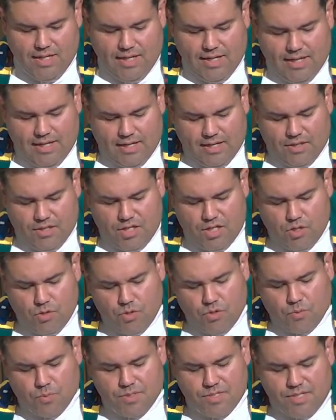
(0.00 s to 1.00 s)
Now, the
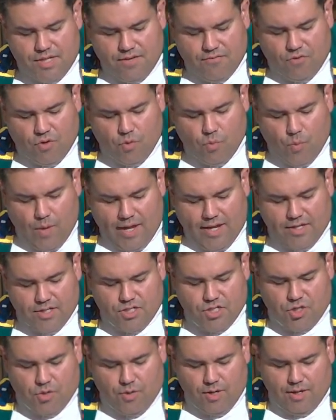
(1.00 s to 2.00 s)
youth was never awake
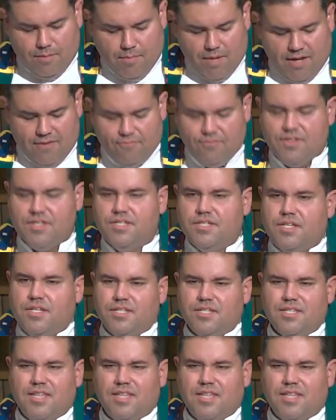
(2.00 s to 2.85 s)
during my visits.